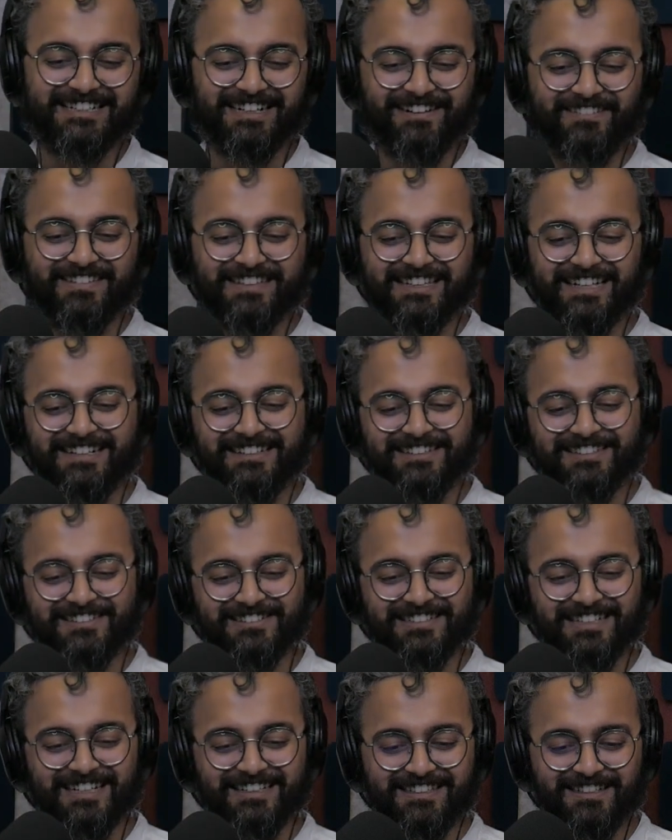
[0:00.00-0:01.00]
Kavita and
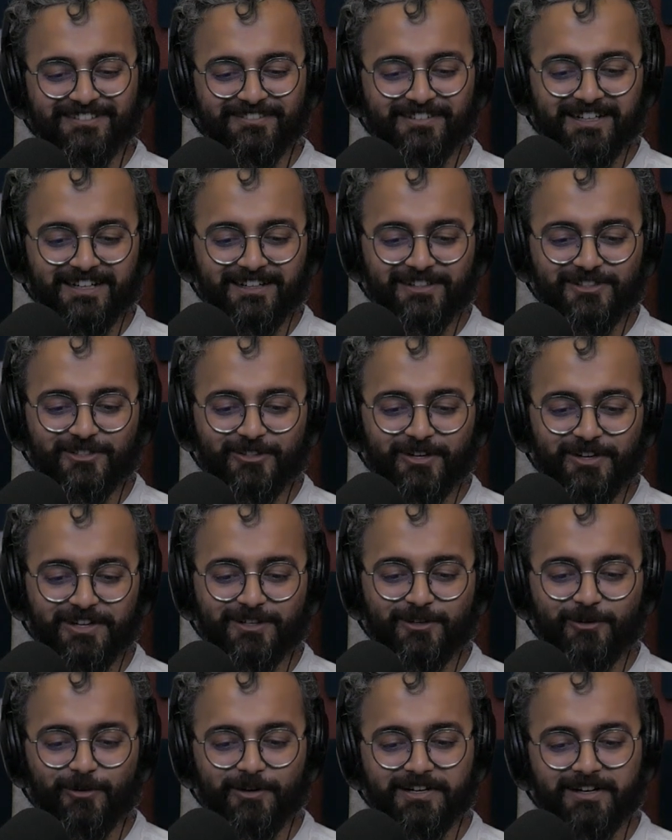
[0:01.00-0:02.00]
Sujata were enjoying
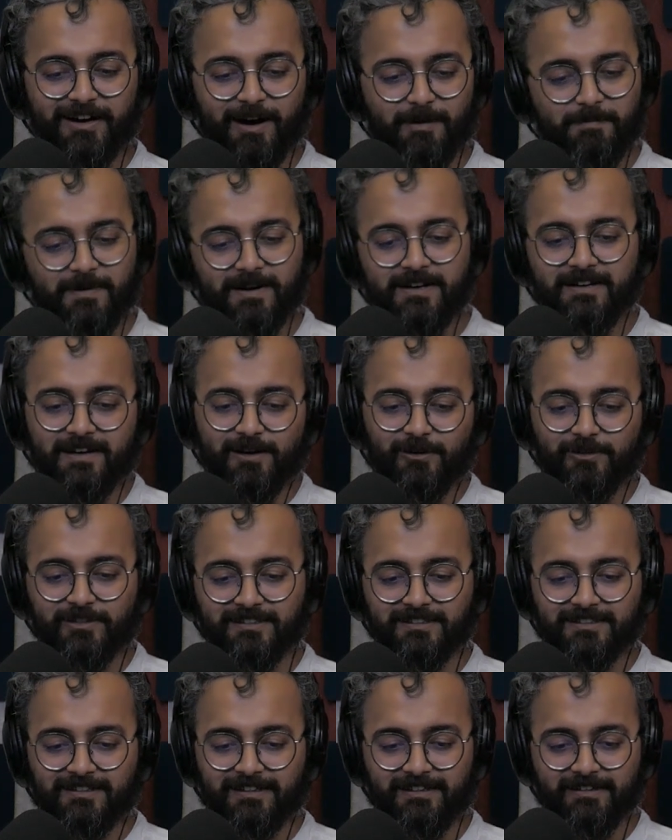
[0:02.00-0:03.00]
going up and down
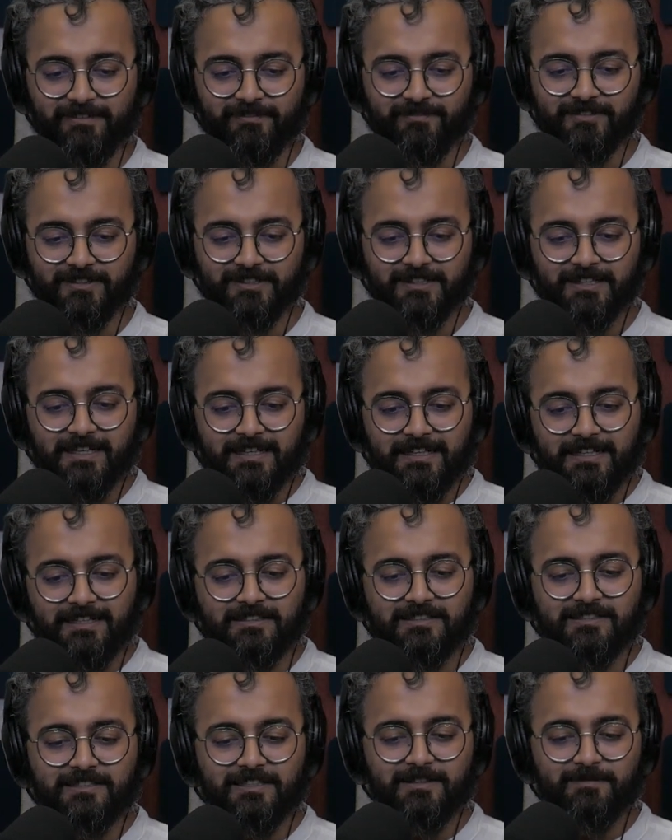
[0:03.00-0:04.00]
in the lift. It
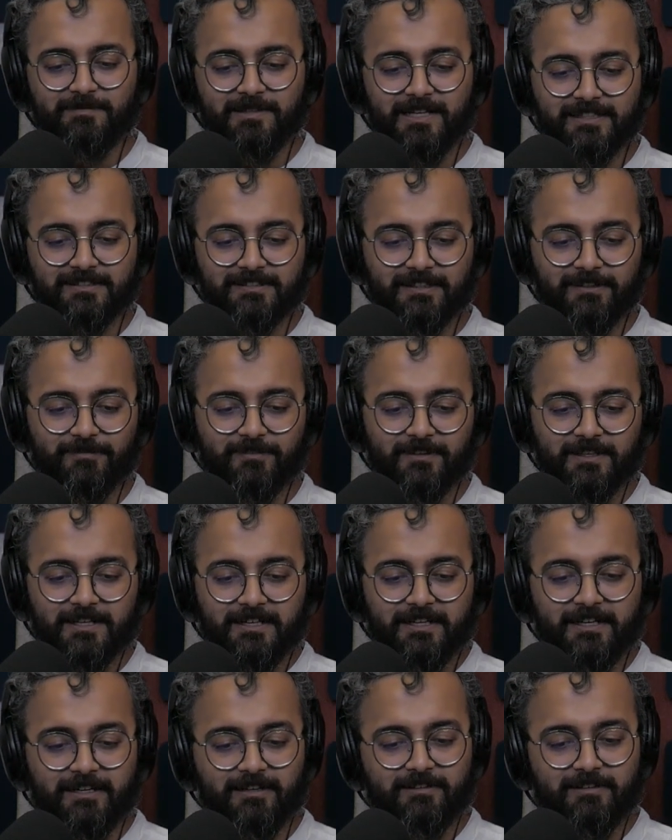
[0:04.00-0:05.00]
seemed as if
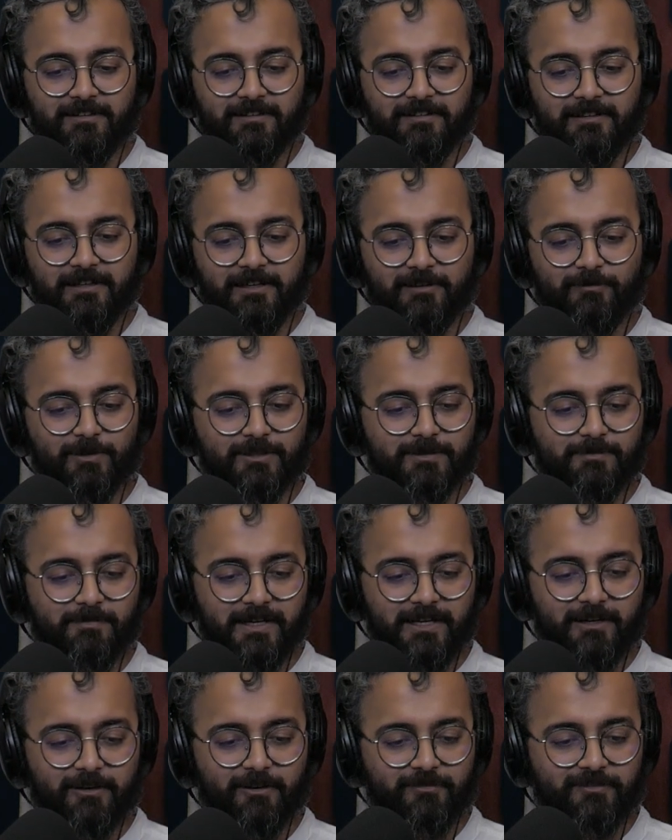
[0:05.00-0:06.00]
it it was
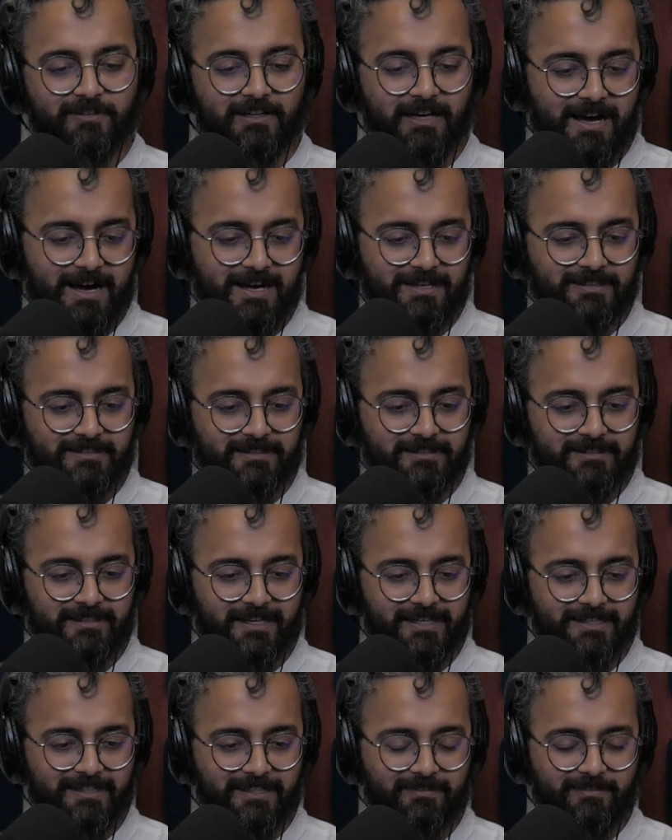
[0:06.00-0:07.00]
made of glass
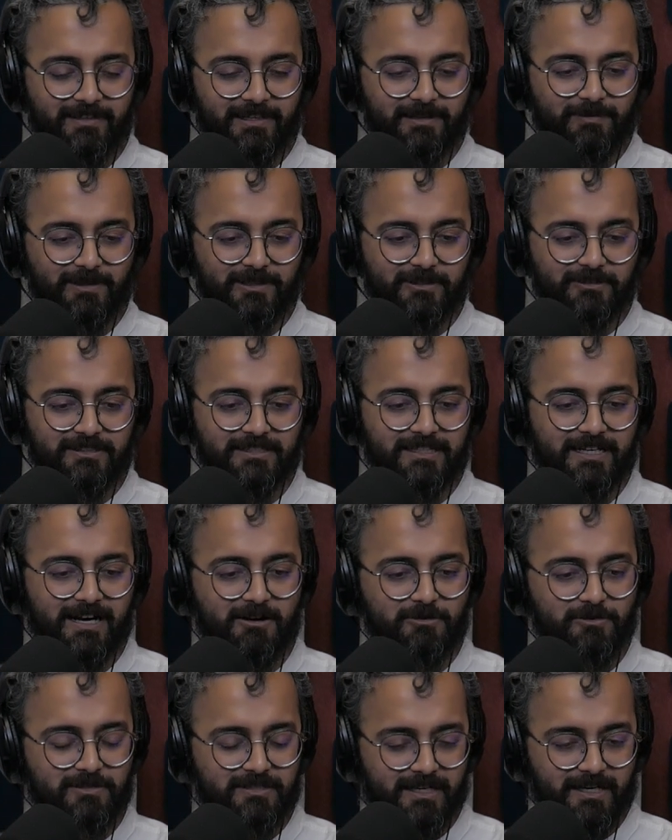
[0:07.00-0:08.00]
and they were able to see
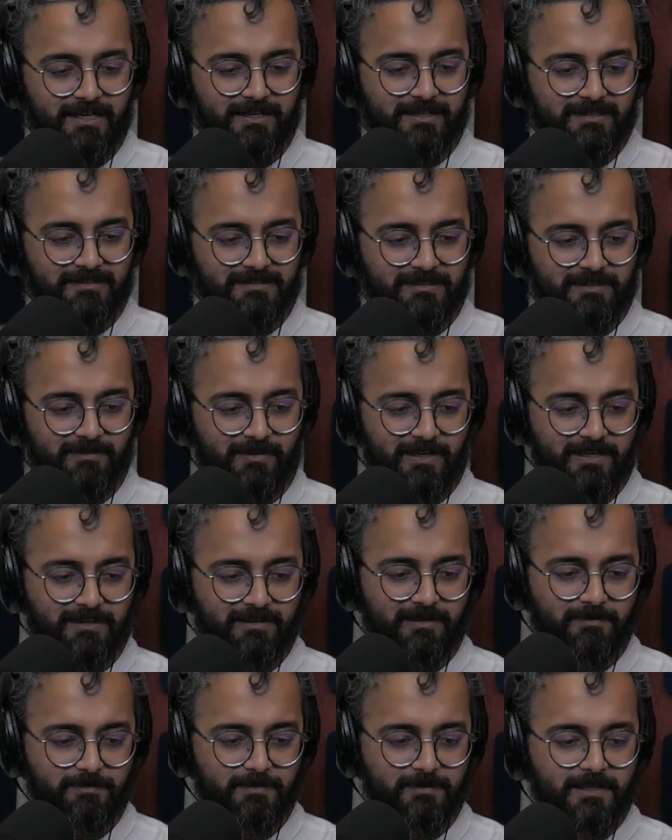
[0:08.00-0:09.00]
outside as they went
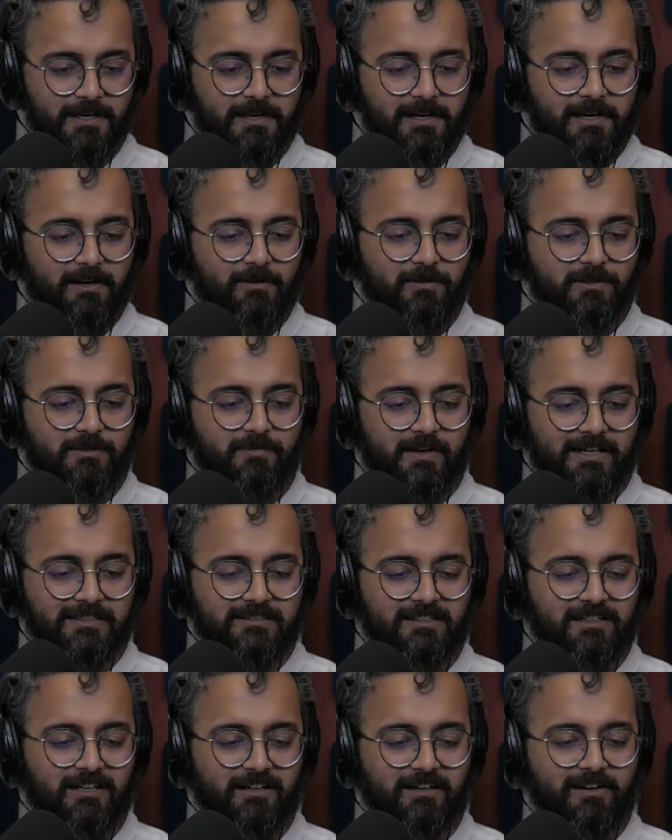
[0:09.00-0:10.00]
up. It was
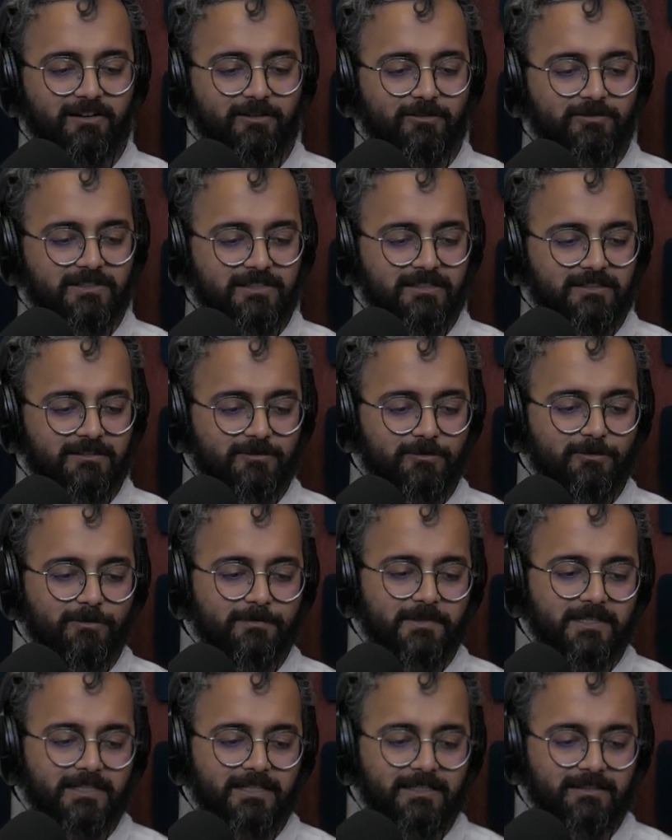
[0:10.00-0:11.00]
fascinating to see so
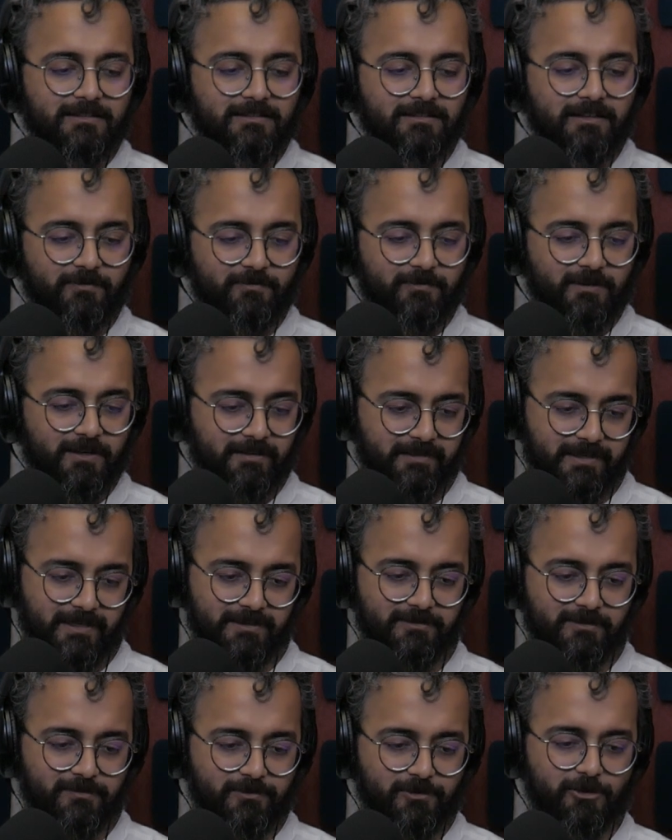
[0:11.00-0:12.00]
many different
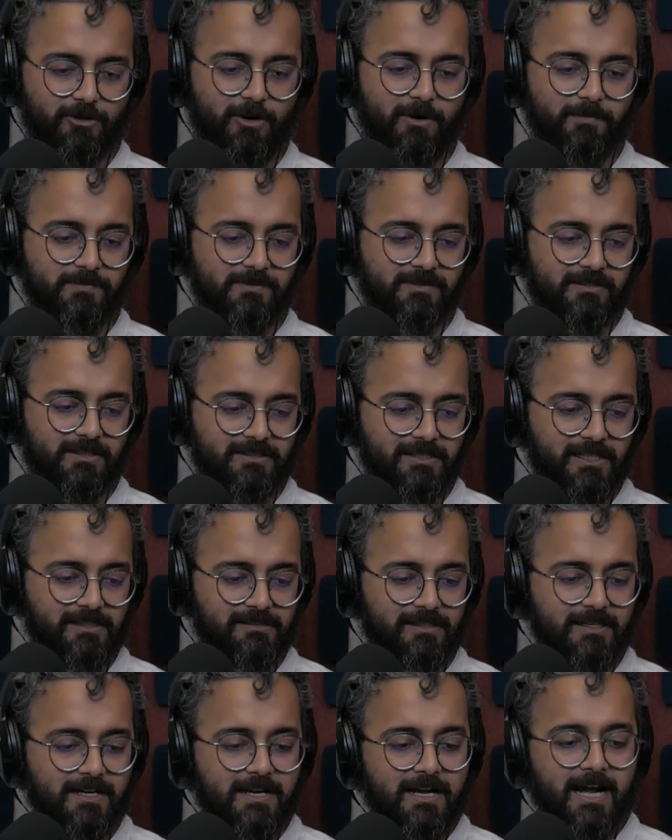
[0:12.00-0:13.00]
kinds of shops such as
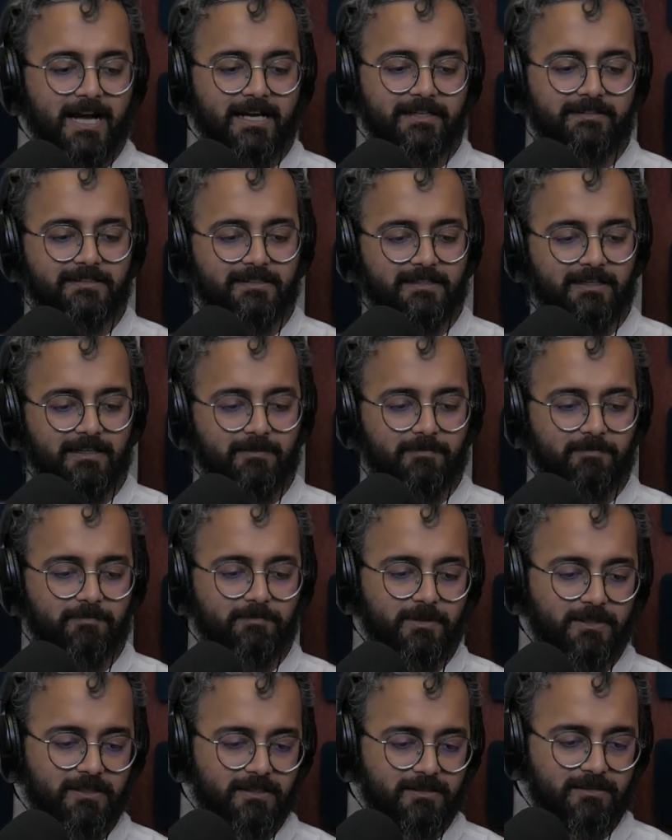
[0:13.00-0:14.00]
ice cream,
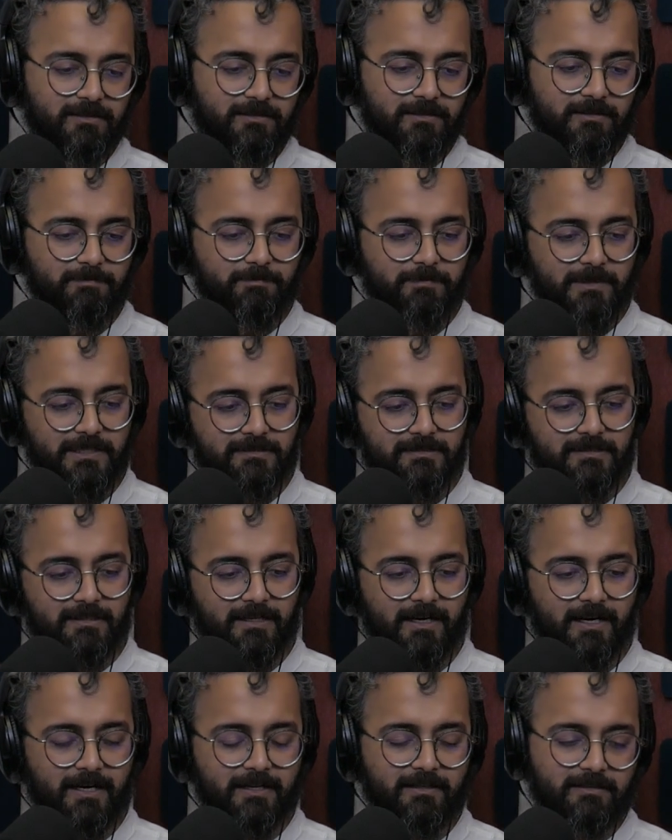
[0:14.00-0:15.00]
burger, pizza
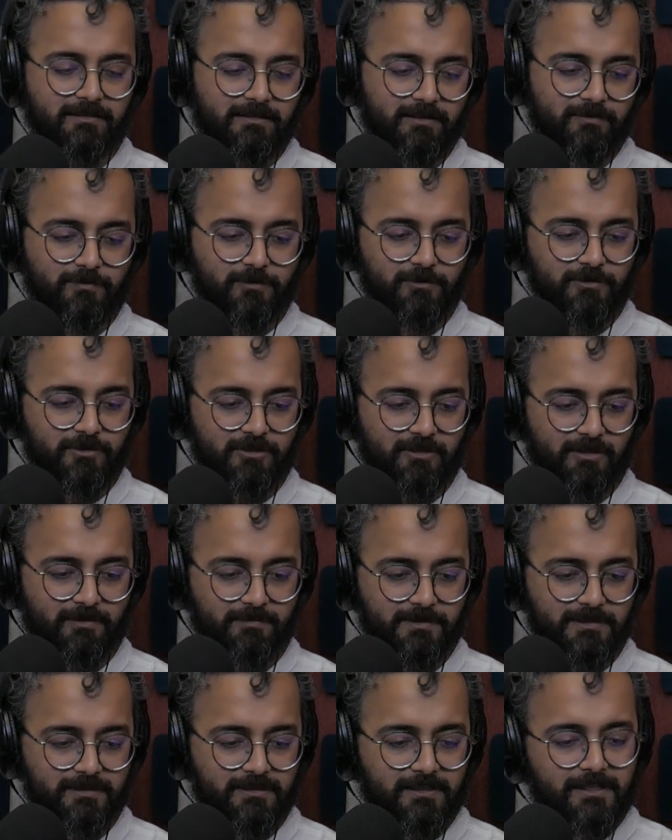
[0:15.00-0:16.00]
and other food
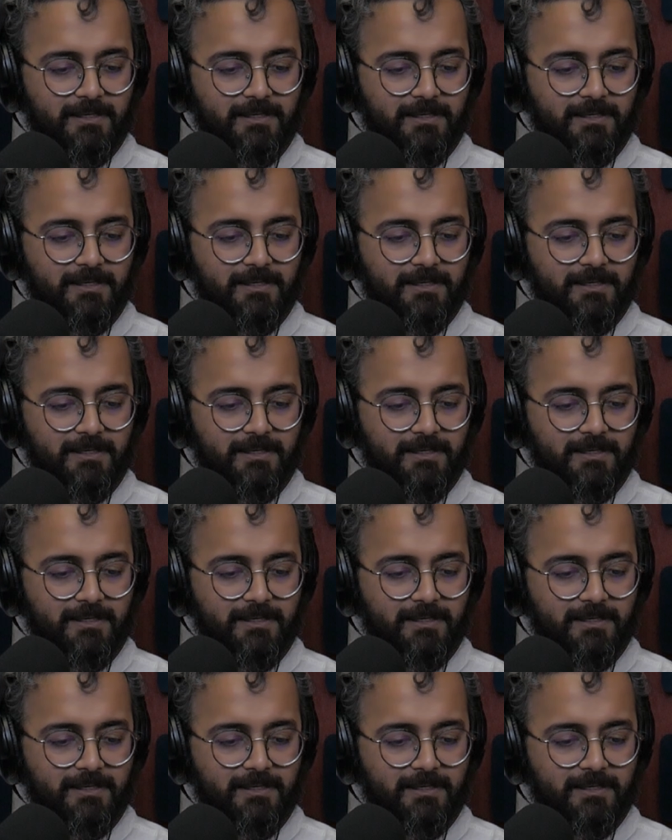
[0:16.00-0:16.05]
shops.